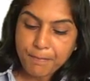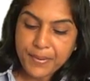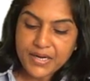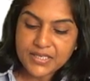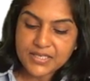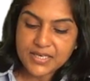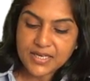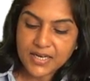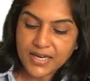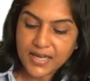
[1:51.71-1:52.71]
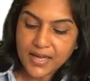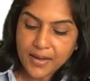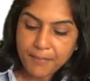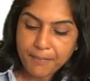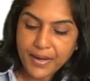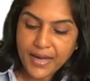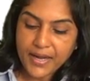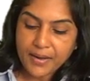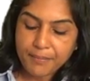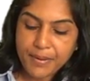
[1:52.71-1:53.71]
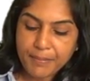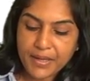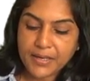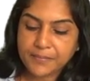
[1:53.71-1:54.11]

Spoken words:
personally by Bimal.